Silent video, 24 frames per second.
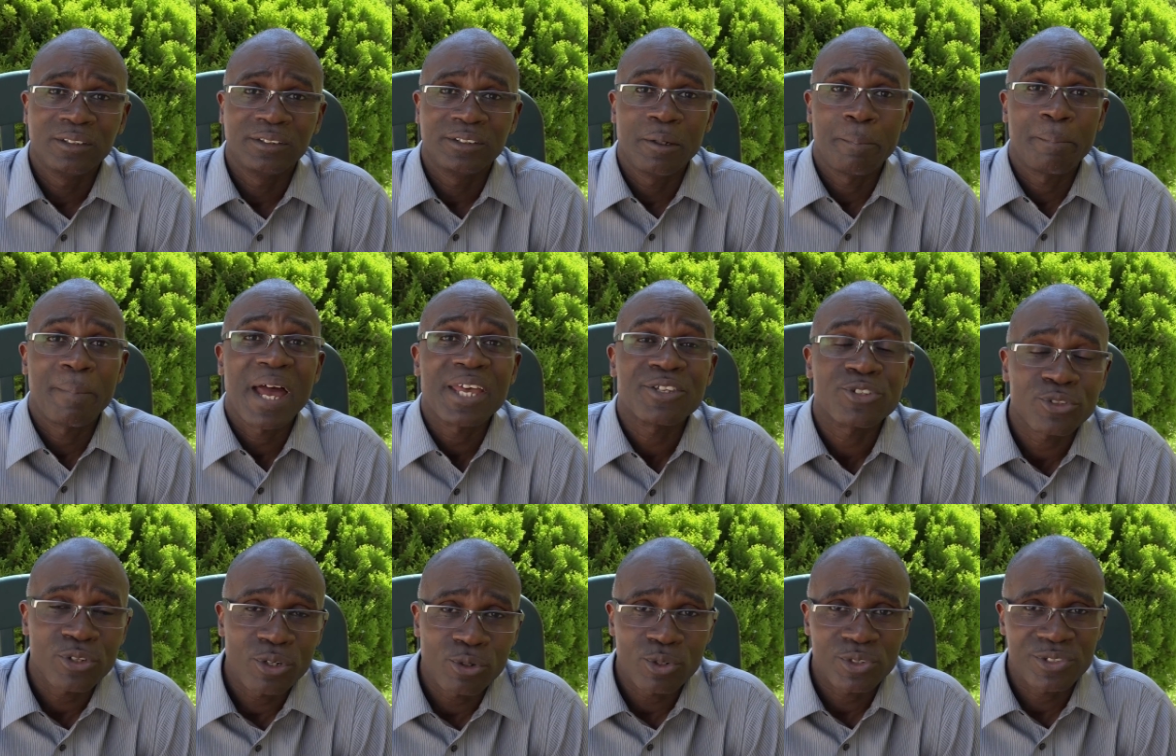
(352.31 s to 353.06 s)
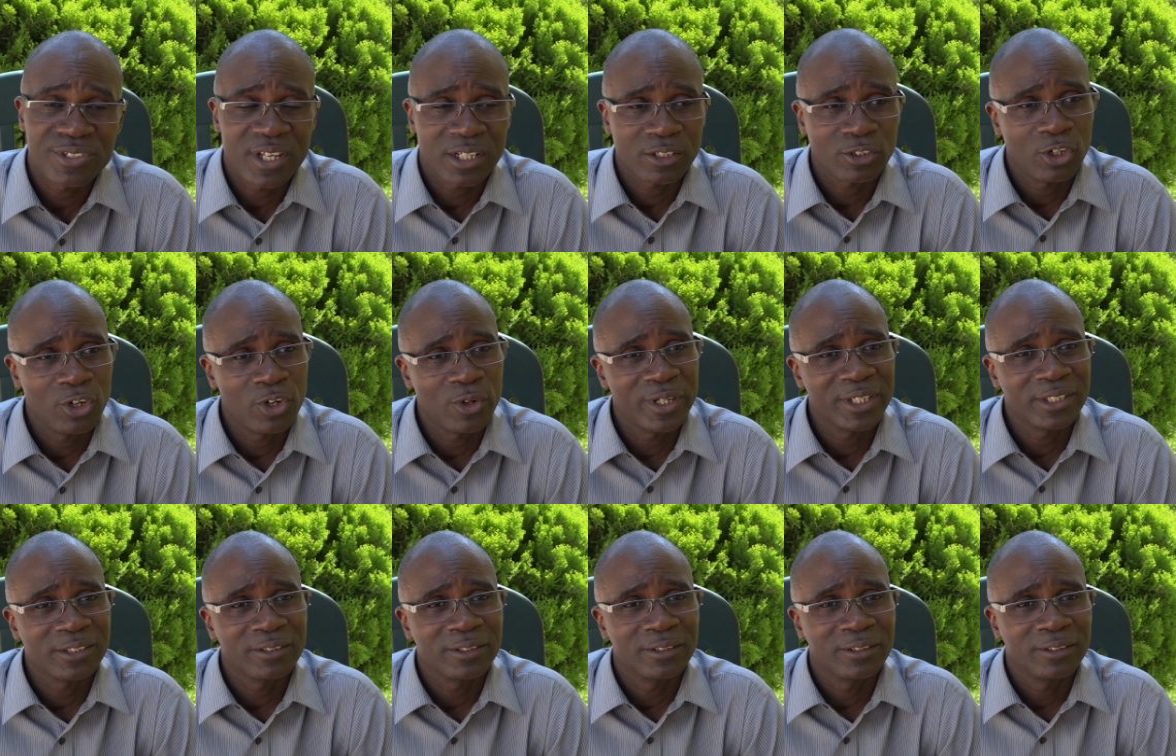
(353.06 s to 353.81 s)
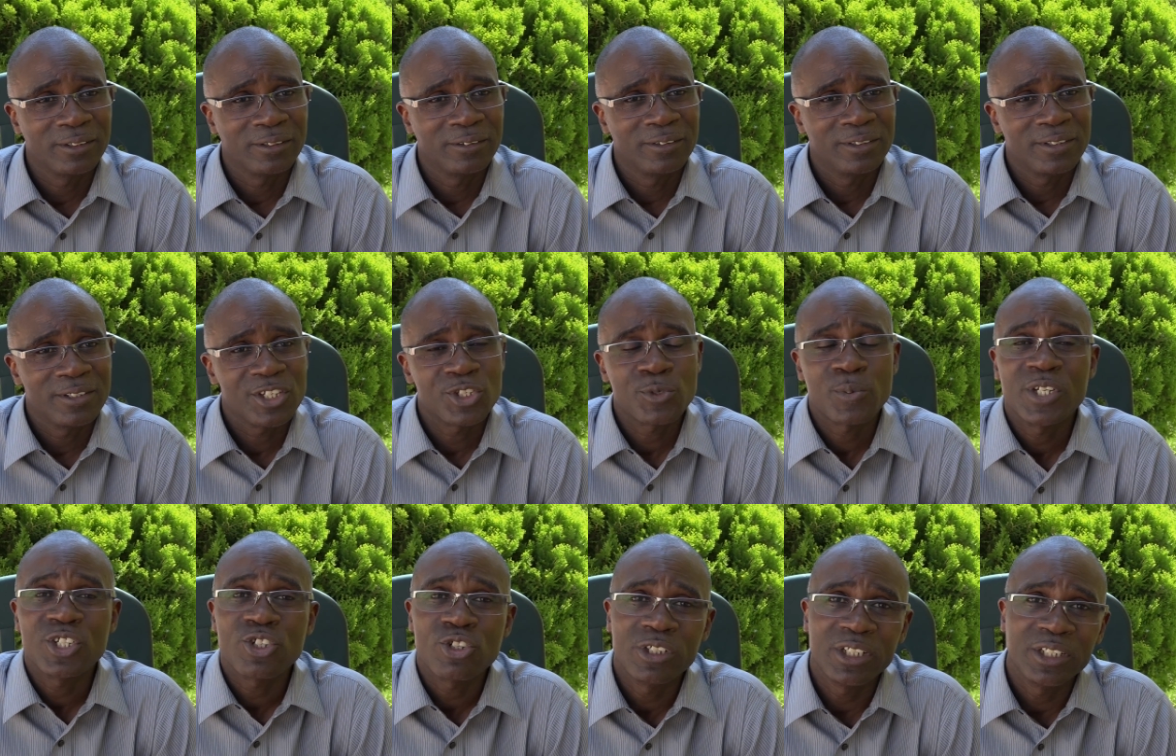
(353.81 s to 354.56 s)
The pastor was not correct,
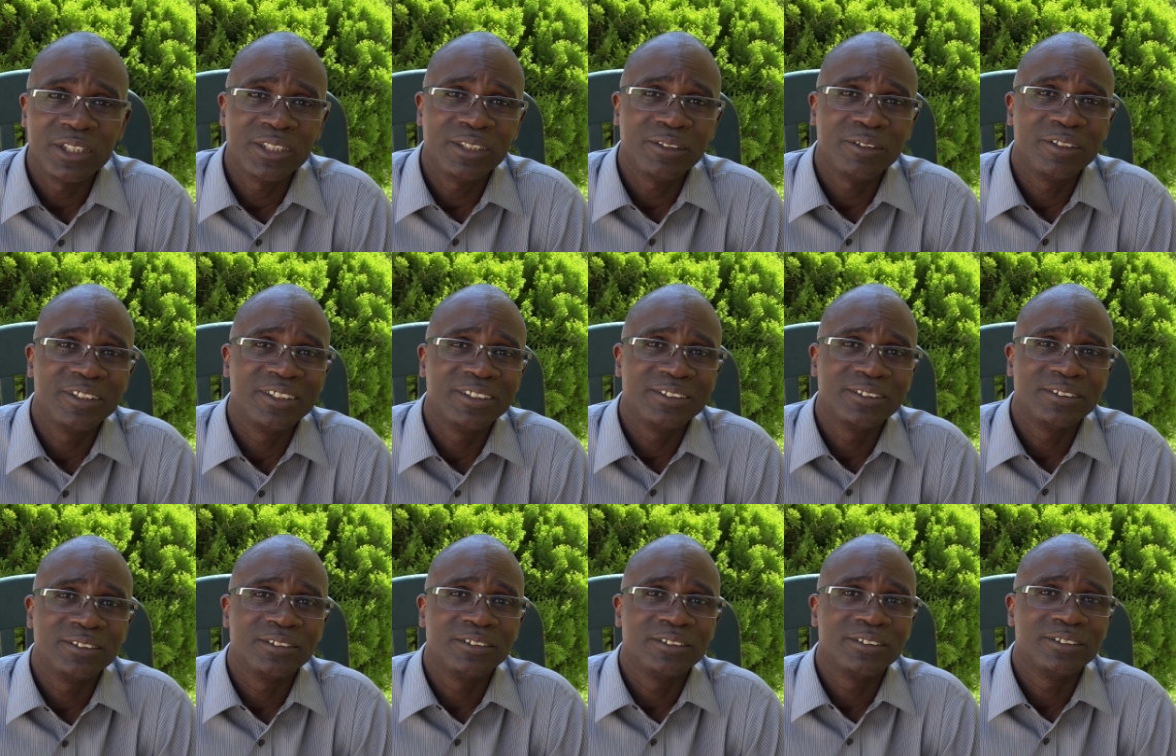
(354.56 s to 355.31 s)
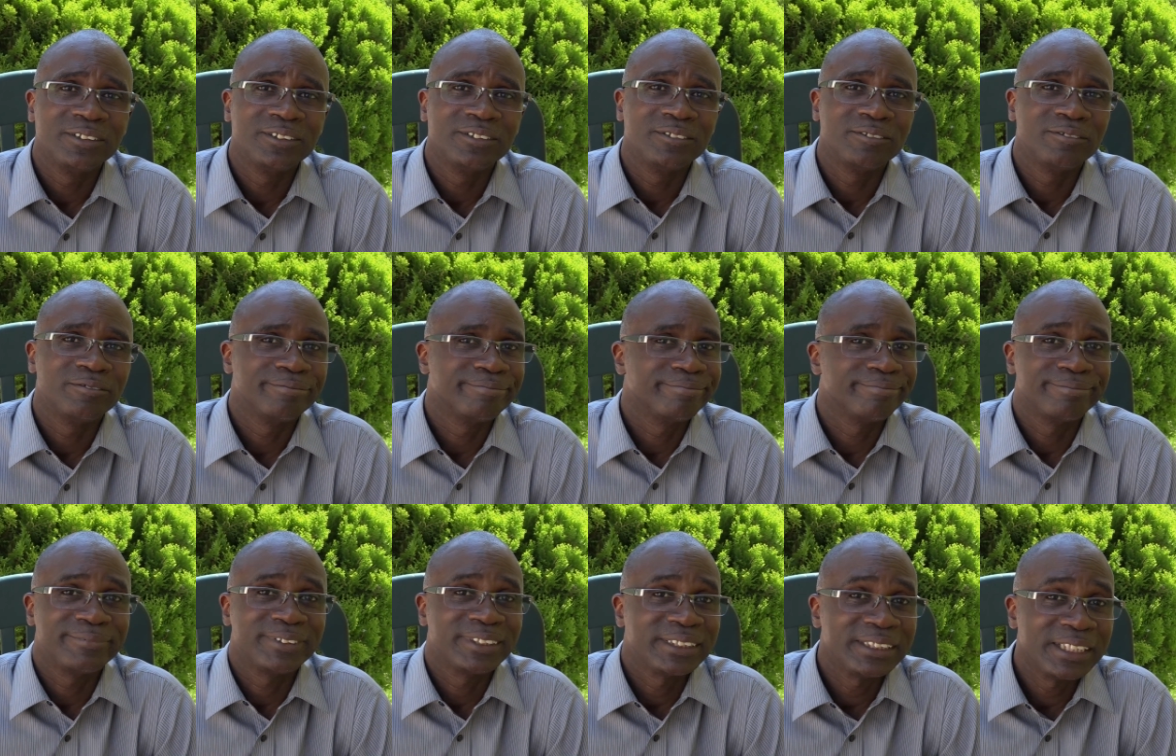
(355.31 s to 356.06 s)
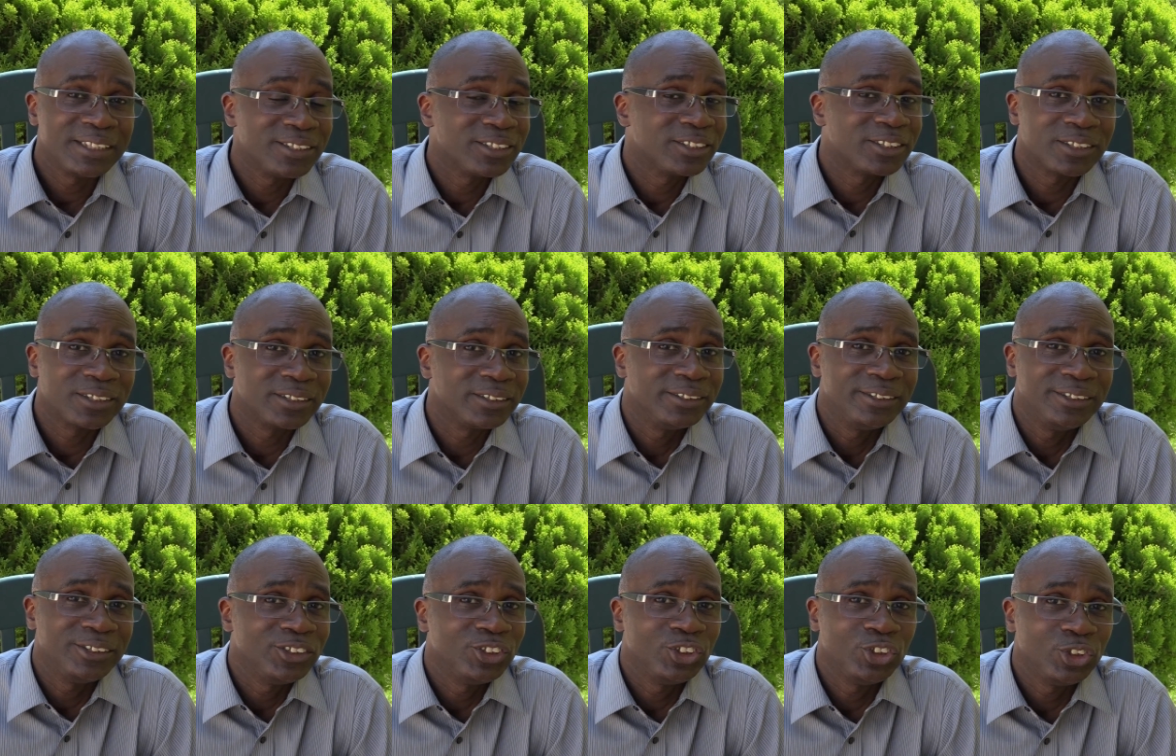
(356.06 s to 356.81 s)
especially since
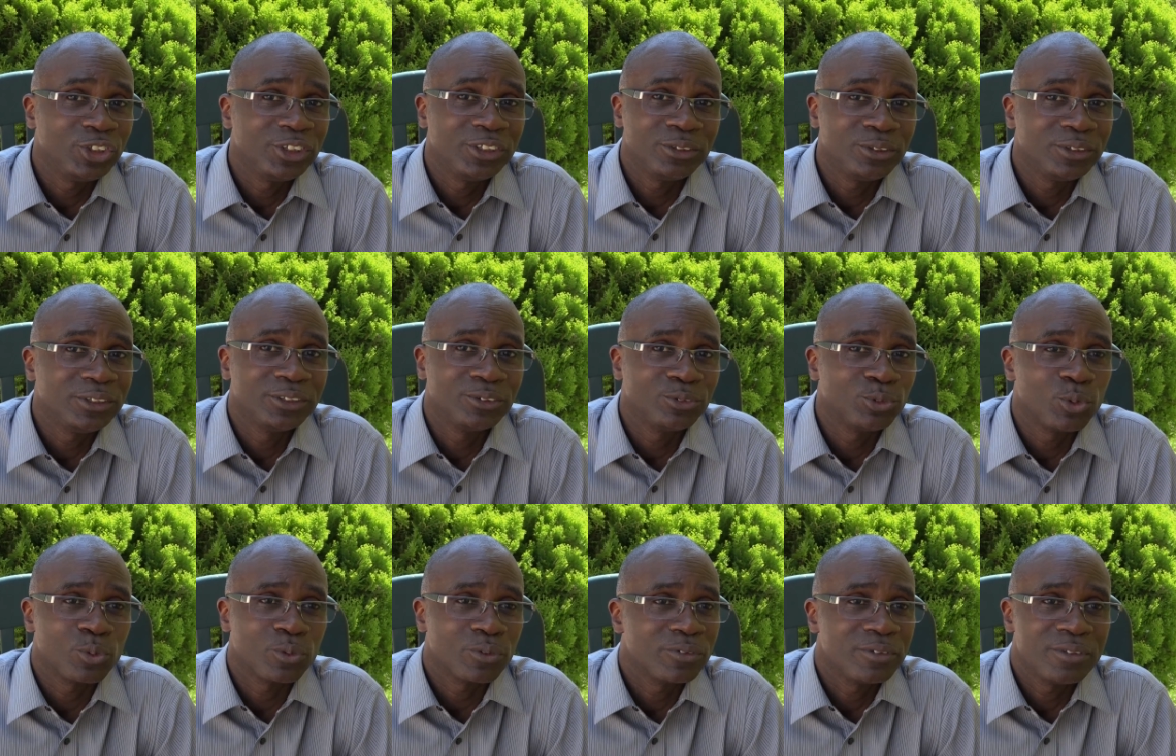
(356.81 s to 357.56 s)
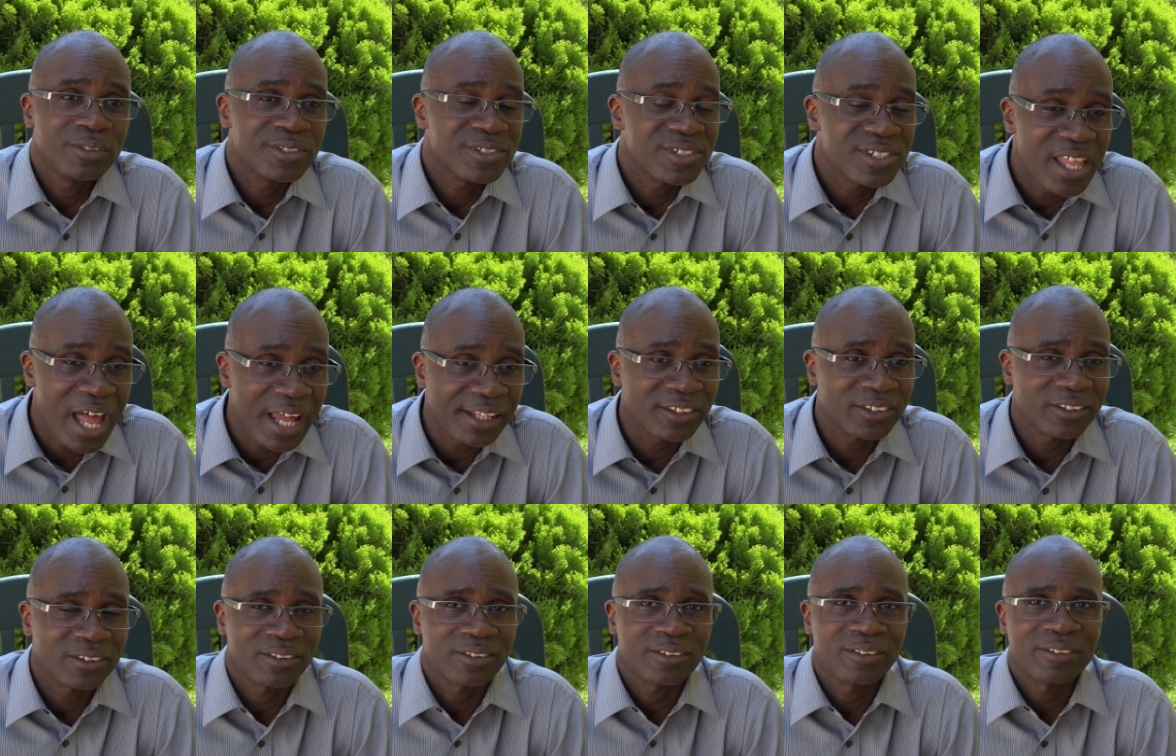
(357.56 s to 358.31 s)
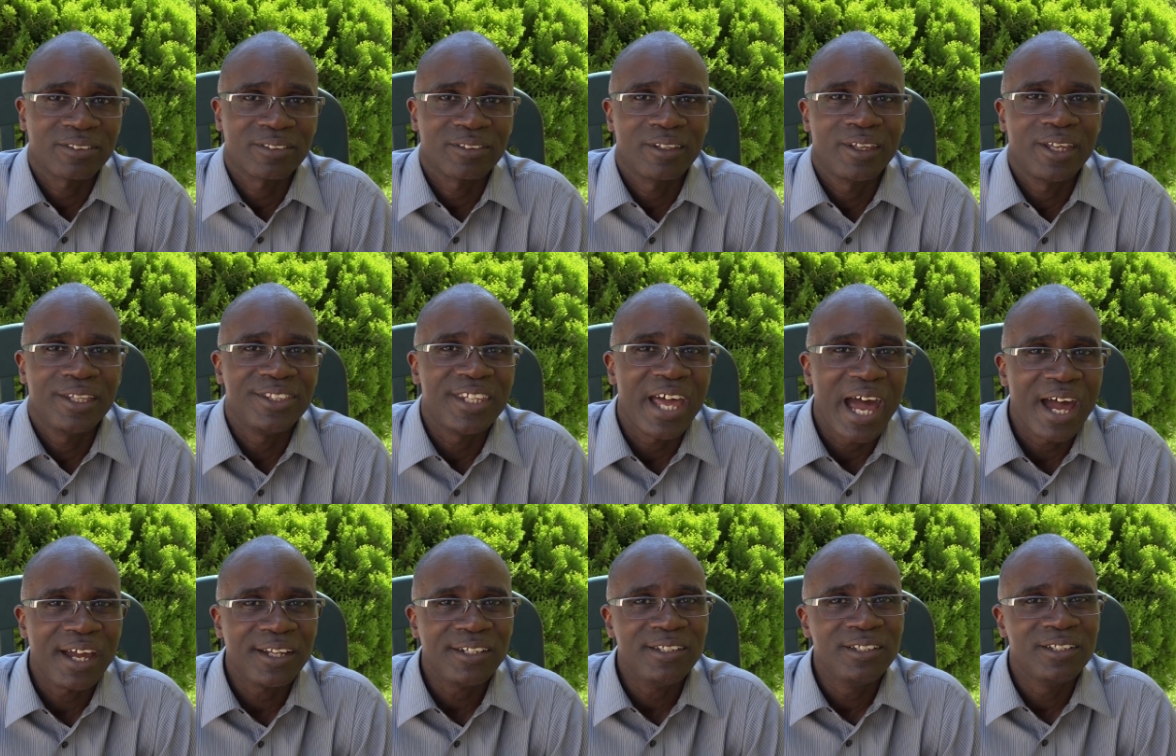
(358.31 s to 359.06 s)
he is not a
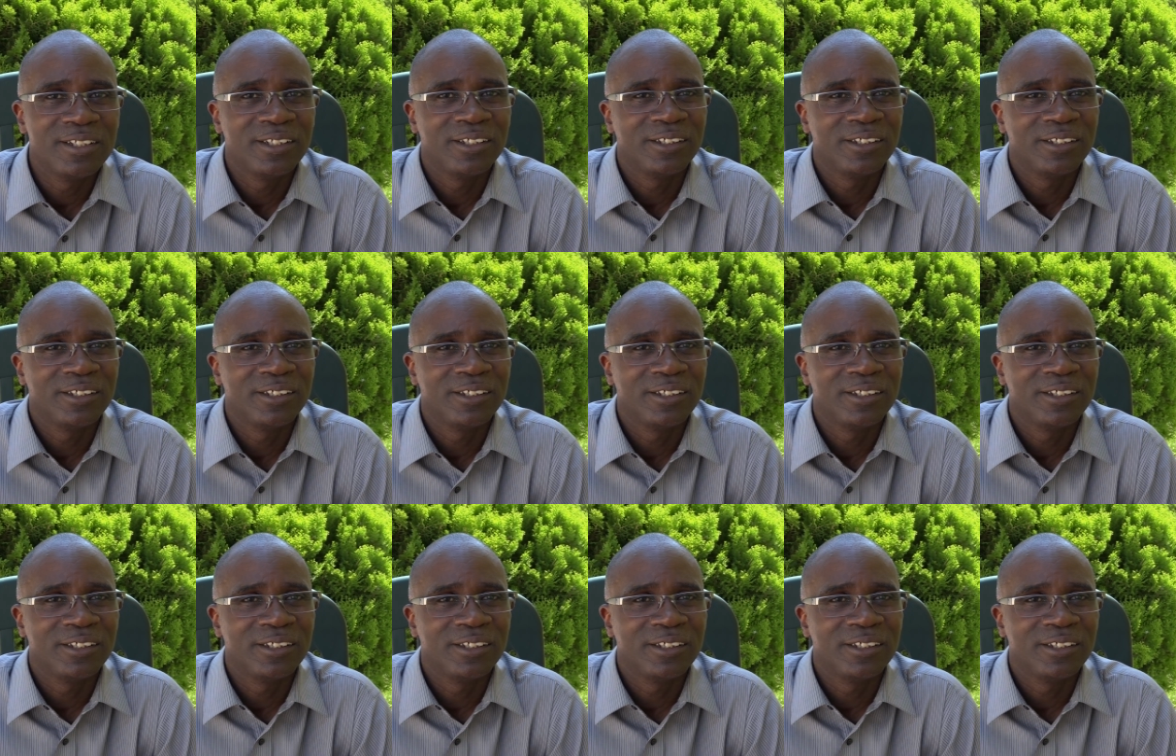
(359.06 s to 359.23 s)
dad.